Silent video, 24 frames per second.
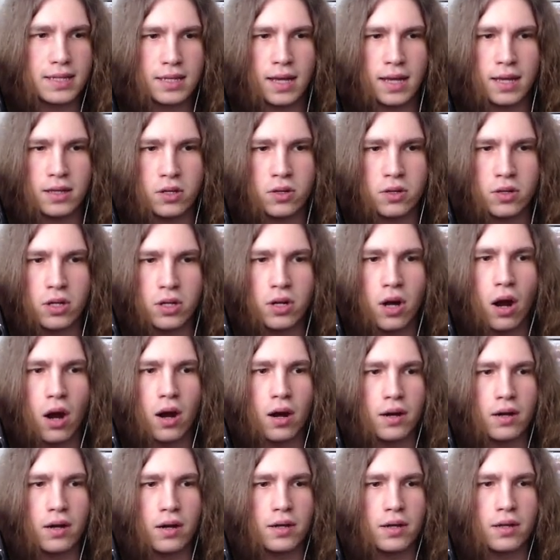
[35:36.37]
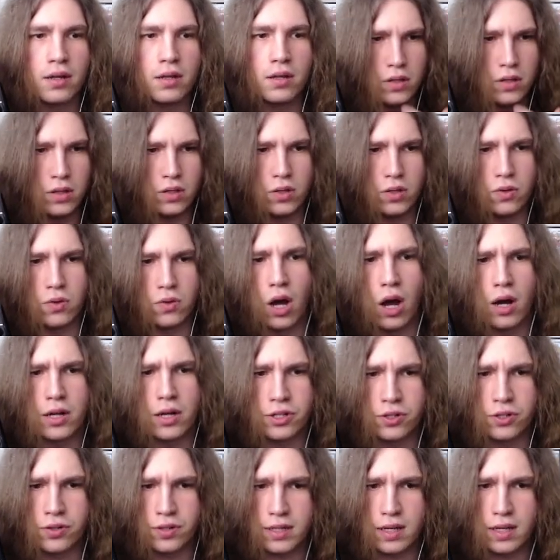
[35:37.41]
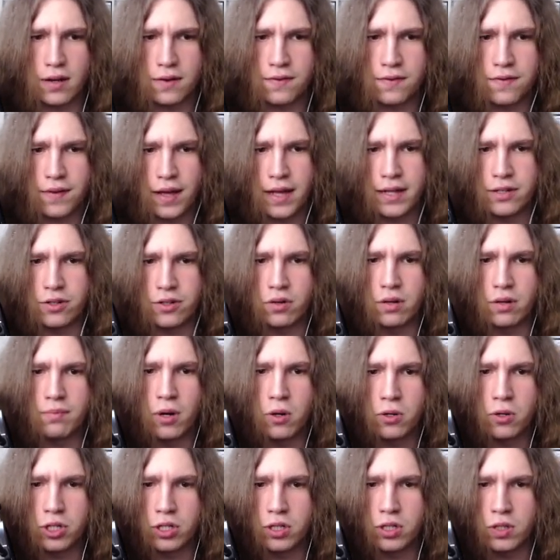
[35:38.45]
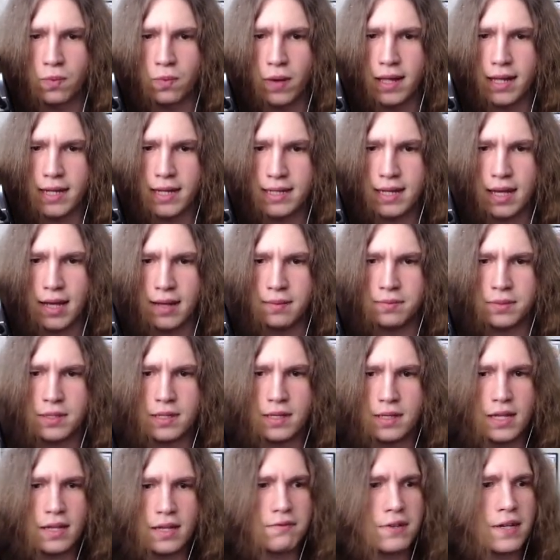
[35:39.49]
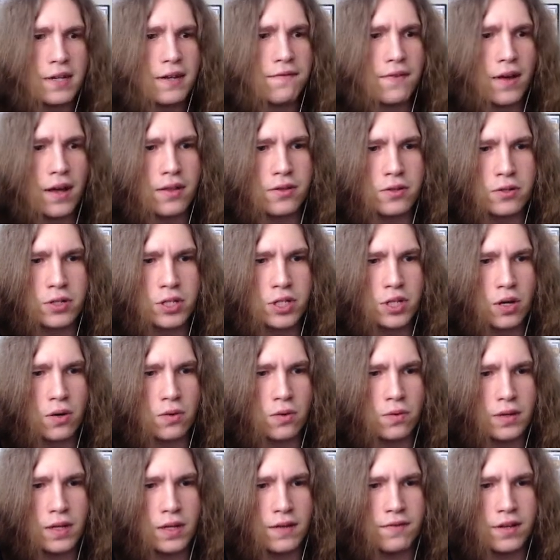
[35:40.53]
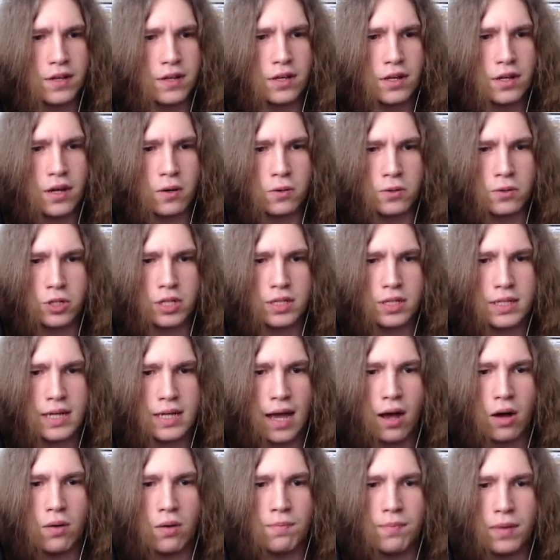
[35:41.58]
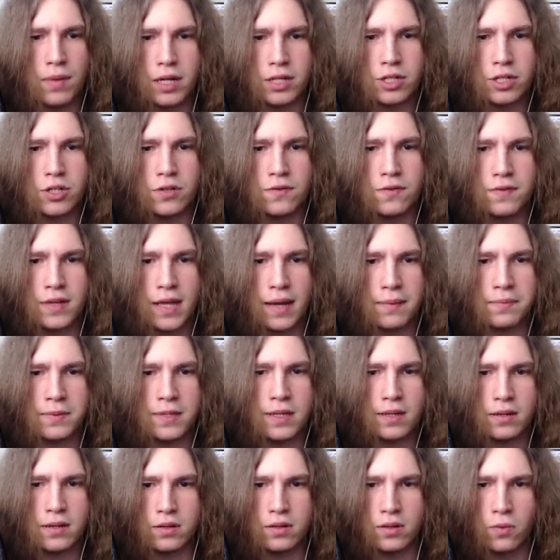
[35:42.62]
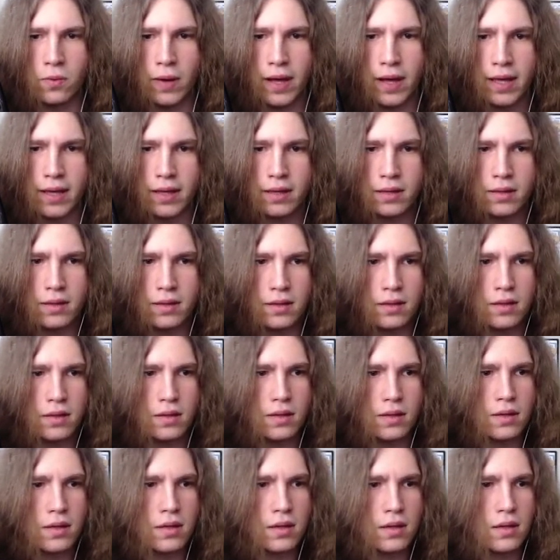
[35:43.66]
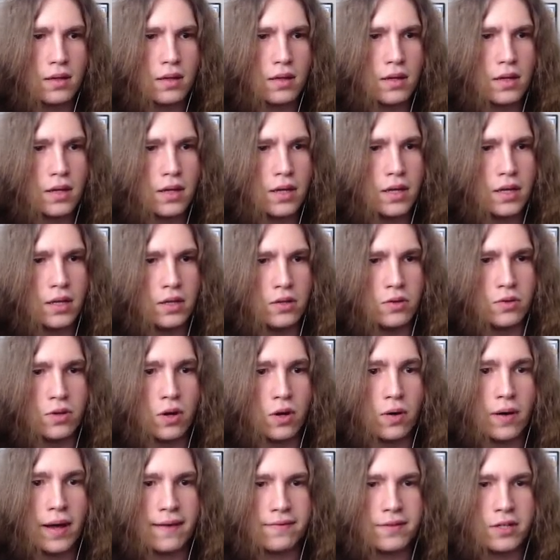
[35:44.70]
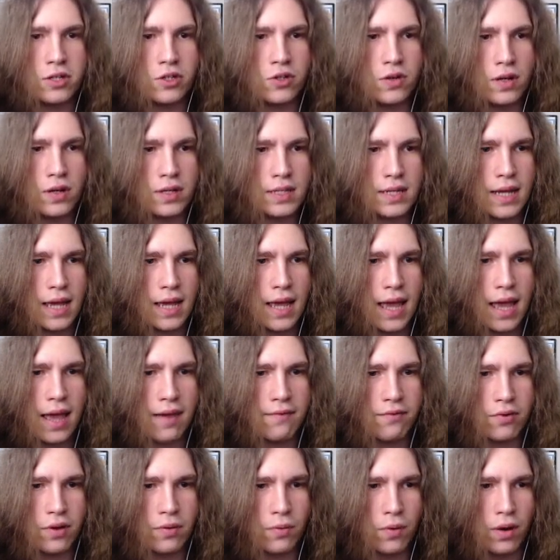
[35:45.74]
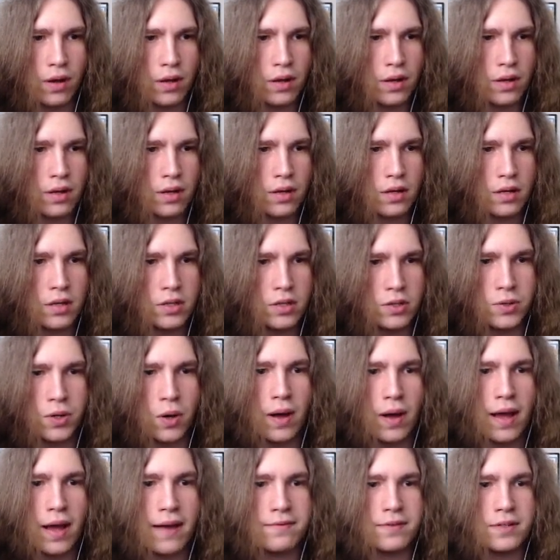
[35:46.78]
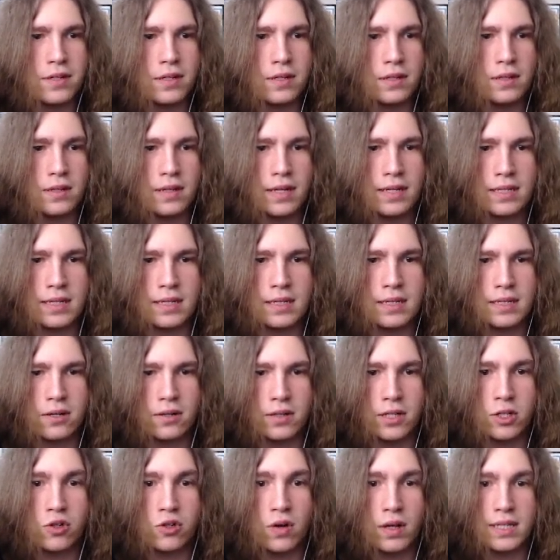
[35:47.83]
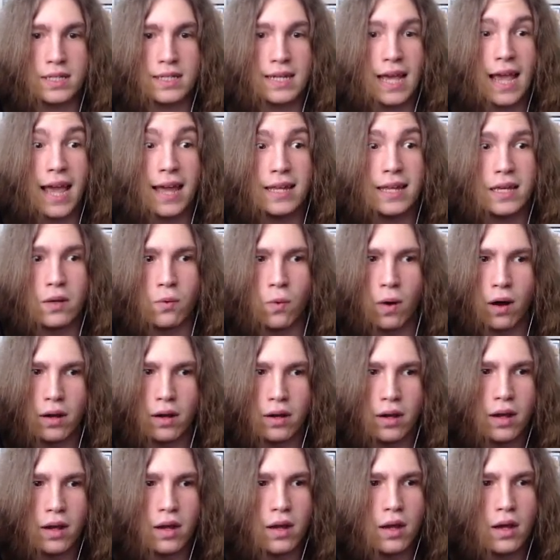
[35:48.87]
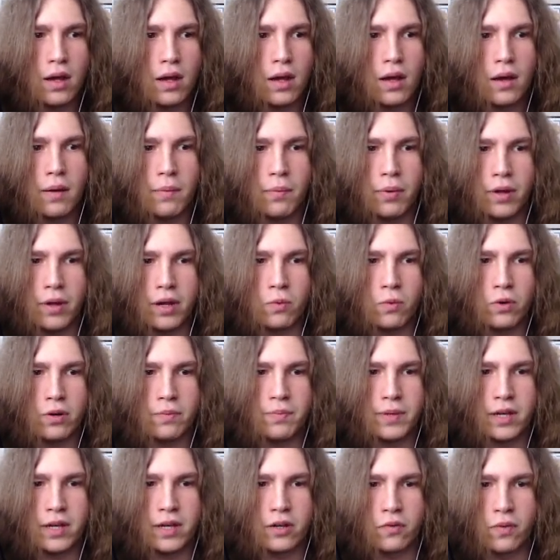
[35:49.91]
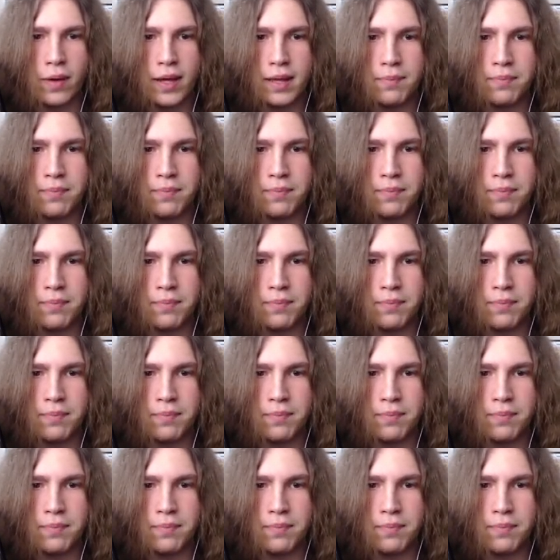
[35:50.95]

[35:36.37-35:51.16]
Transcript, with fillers: that, your guard... You guard yourself and your emotions well at times, even if others don't even know just how much you've kept hidden away. You don't have to trust everyone. You don't have to necessarily trust anyone, but it would be a great